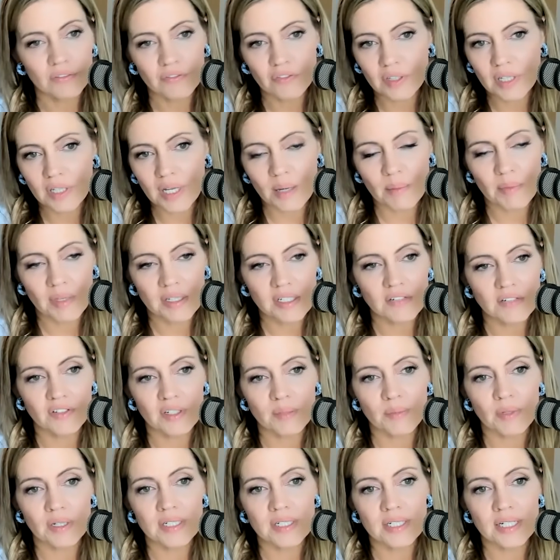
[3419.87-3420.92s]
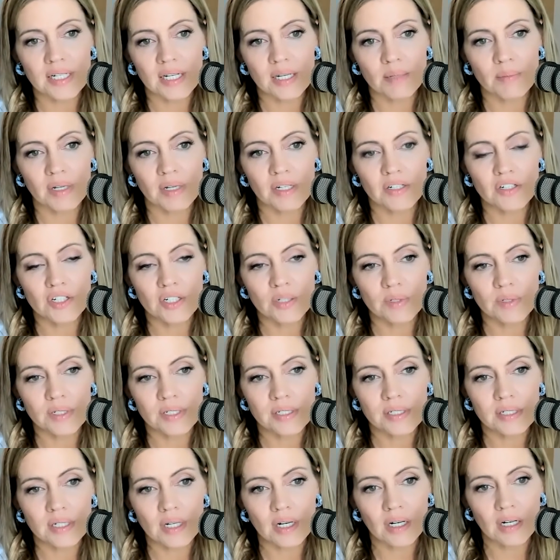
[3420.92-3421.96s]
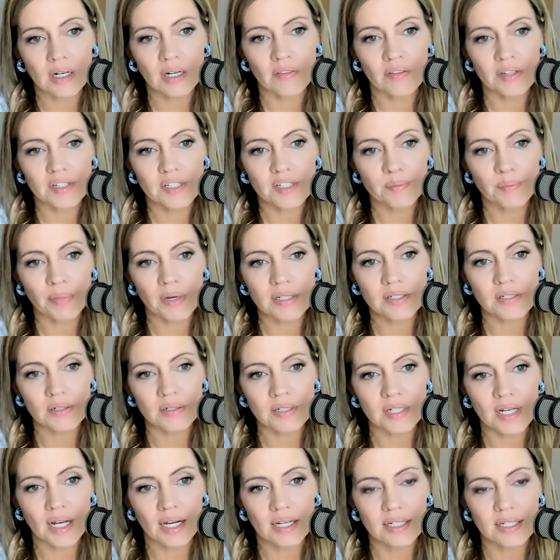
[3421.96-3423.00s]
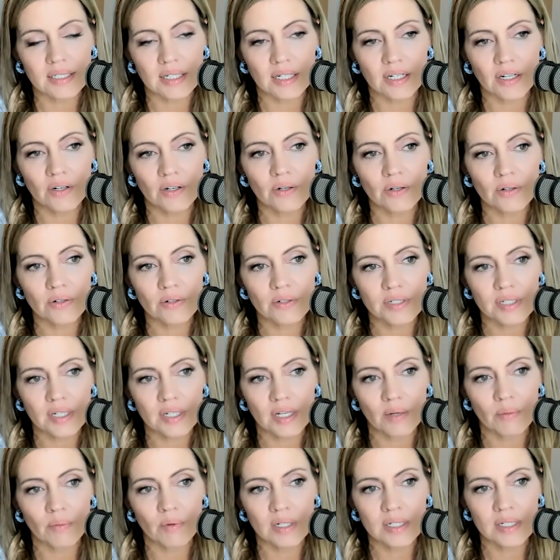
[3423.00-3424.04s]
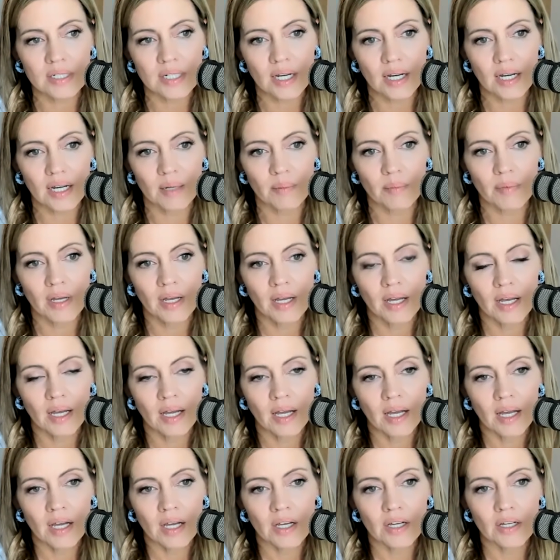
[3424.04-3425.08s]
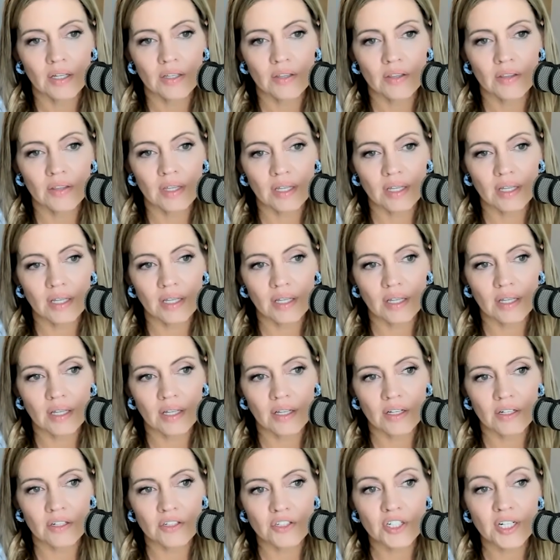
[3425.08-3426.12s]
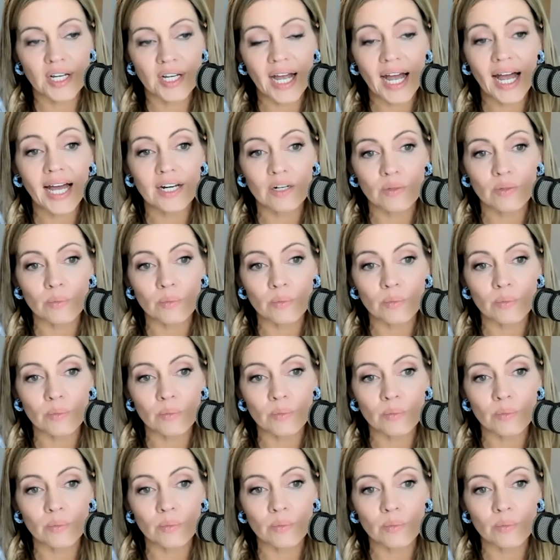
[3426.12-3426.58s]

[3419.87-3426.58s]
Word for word: for them as a female team and she was stuck on this puzzle task and i heard her say at one time that she had it